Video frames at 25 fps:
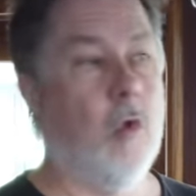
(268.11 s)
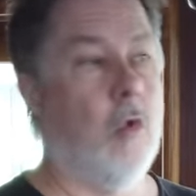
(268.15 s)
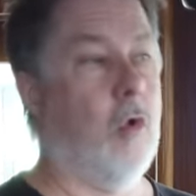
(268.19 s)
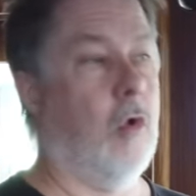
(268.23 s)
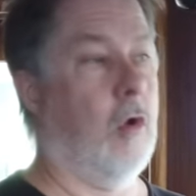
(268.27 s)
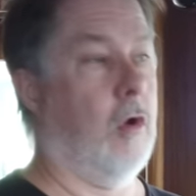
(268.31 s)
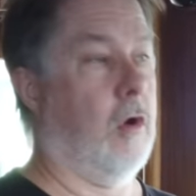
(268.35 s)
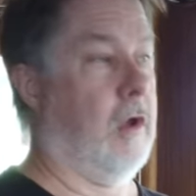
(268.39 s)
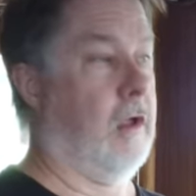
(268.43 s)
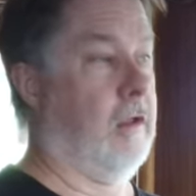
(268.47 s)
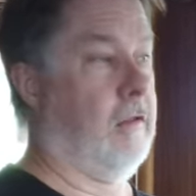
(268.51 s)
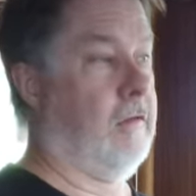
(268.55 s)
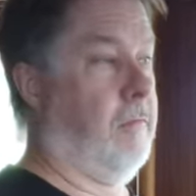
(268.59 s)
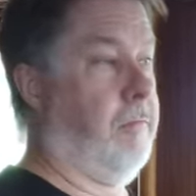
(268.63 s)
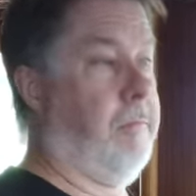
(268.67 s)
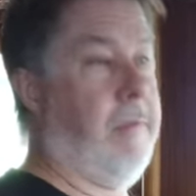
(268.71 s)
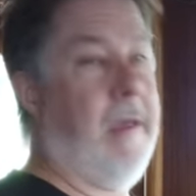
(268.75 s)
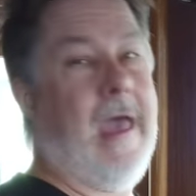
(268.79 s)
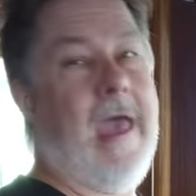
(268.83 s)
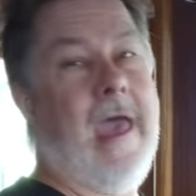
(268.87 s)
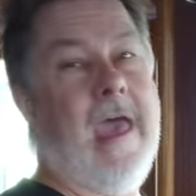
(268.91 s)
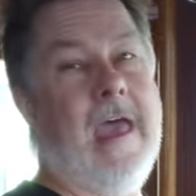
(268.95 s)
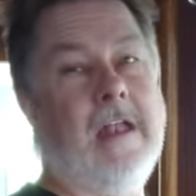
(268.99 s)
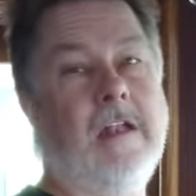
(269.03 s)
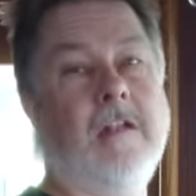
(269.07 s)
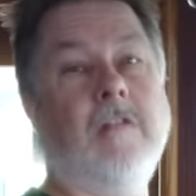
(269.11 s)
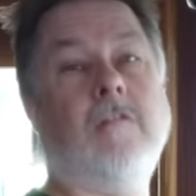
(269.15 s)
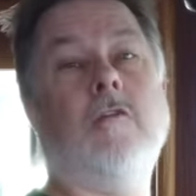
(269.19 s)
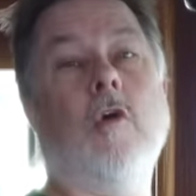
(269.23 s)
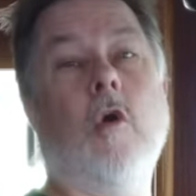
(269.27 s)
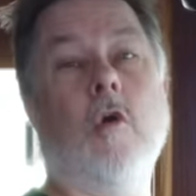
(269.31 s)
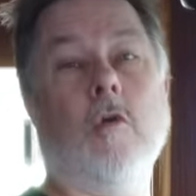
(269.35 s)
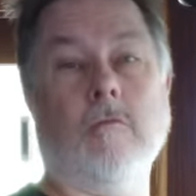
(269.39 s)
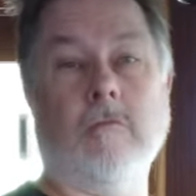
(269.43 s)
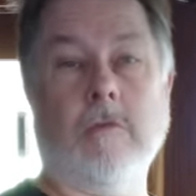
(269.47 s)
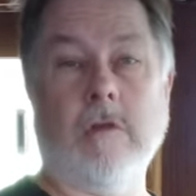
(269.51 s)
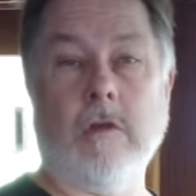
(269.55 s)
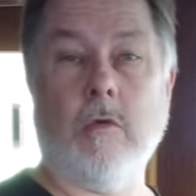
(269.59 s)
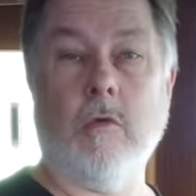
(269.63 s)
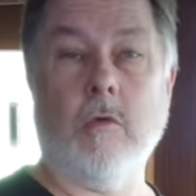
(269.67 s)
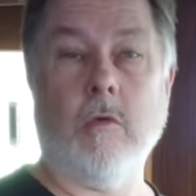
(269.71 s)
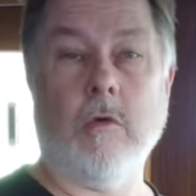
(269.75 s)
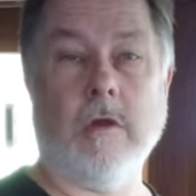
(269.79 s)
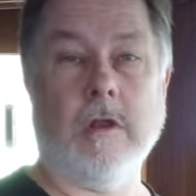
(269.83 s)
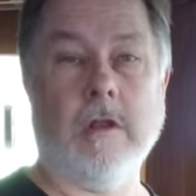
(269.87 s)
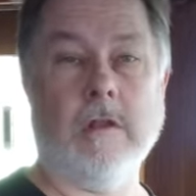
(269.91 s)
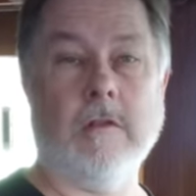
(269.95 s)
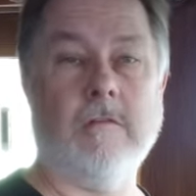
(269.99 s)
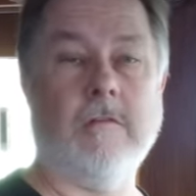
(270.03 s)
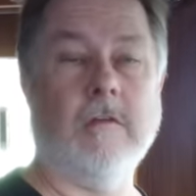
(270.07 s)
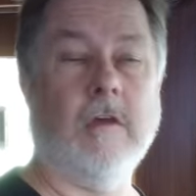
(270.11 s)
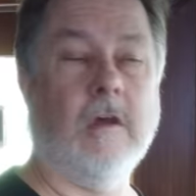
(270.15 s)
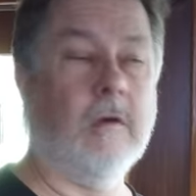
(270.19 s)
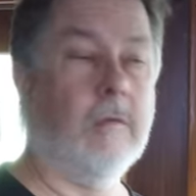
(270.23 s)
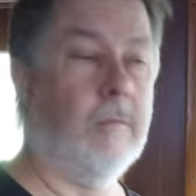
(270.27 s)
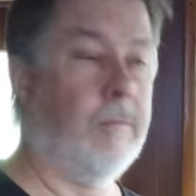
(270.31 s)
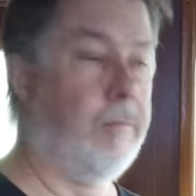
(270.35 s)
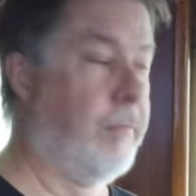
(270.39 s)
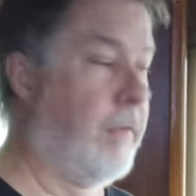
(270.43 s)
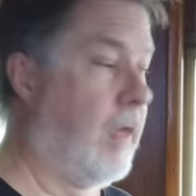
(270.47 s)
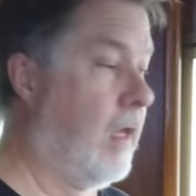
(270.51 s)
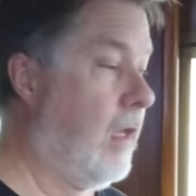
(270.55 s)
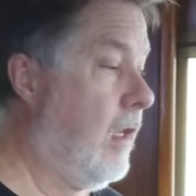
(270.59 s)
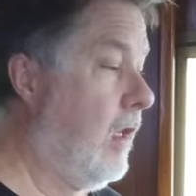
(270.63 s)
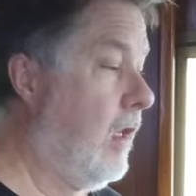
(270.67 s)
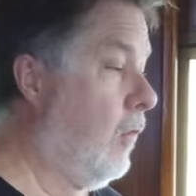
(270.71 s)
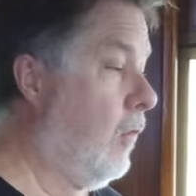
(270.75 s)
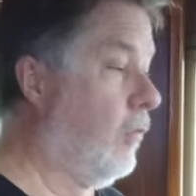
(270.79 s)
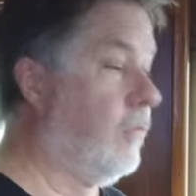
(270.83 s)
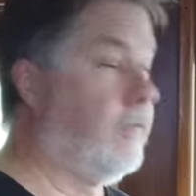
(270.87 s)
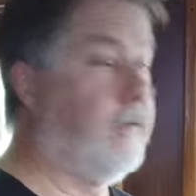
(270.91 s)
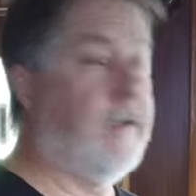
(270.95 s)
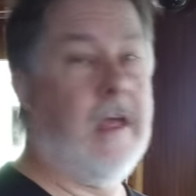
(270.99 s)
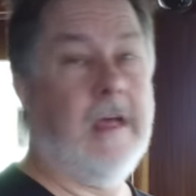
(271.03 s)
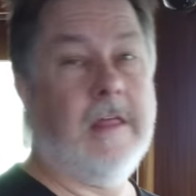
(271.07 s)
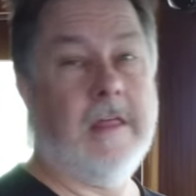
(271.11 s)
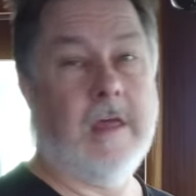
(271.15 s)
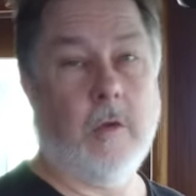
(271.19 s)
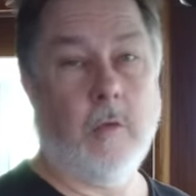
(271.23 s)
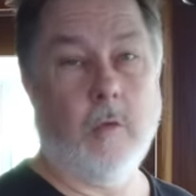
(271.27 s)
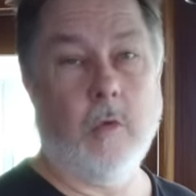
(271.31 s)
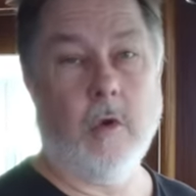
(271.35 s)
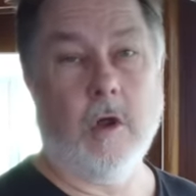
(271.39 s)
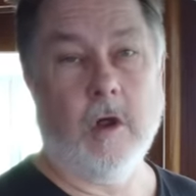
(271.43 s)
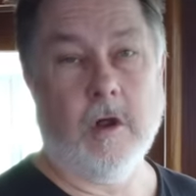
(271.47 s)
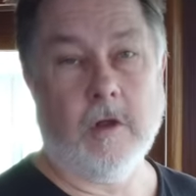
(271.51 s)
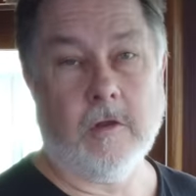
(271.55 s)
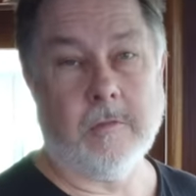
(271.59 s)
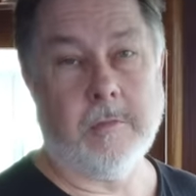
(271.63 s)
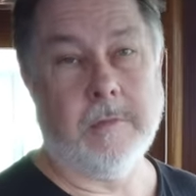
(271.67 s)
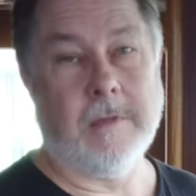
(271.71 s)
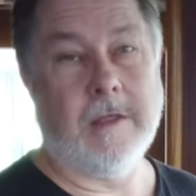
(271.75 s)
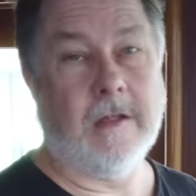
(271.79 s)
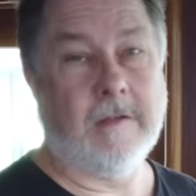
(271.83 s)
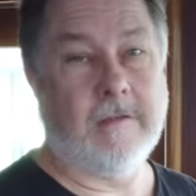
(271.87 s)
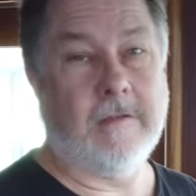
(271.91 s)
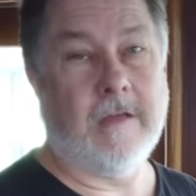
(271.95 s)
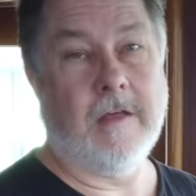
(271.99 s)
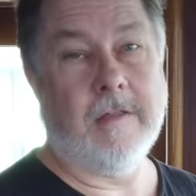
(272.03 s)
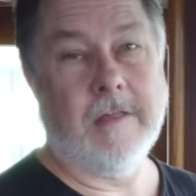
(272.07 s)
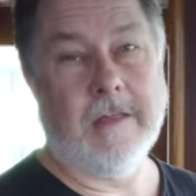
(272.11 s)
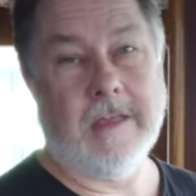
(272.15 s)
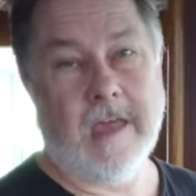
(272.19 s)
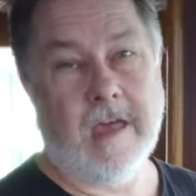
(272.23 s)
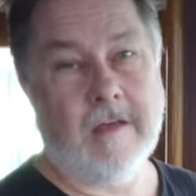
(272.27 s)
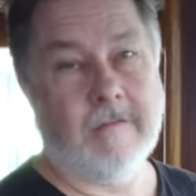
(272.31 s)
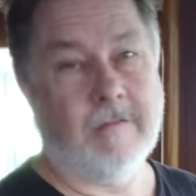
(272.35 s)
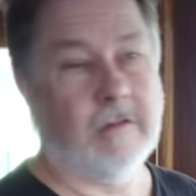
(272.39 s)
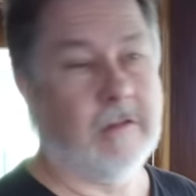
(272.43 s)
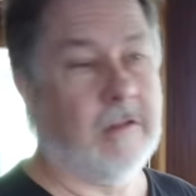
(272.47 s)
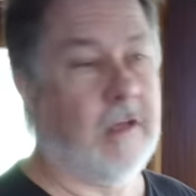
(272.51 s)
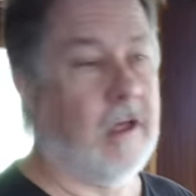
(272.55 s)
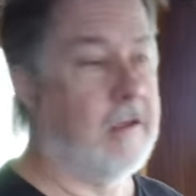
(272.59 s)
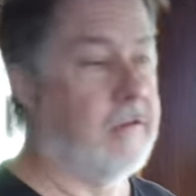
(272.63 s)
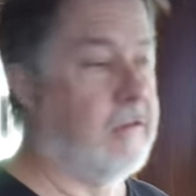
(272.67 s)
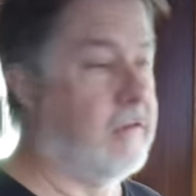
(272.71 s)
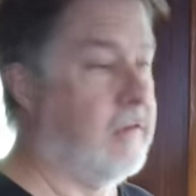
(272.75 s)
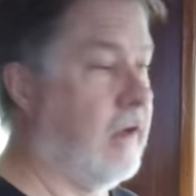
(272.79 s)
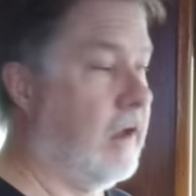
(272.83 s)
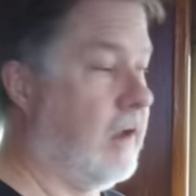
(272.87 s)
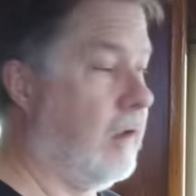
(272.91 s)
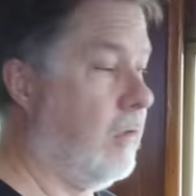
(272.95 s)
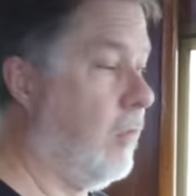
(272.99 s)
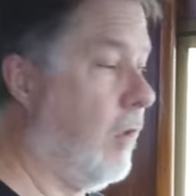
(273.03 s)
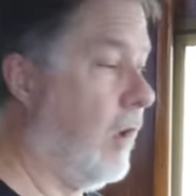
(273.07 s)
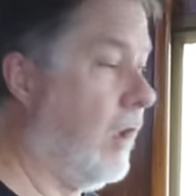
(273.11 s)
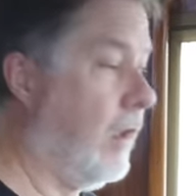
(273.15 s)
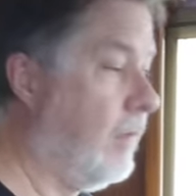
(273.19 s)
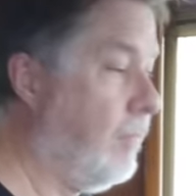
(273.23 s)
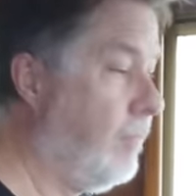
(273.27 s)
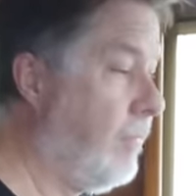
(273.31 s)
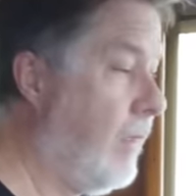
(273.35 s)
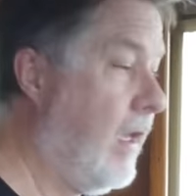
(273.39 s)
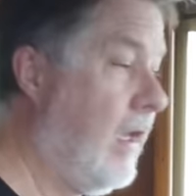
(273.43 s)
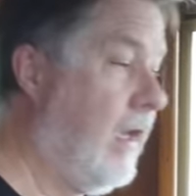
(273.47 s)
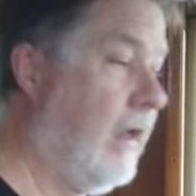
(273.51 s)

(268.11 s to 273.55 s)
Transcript: Or it's a pet, don't record it. So we'll see how that works, but that's how they advertise it anyway.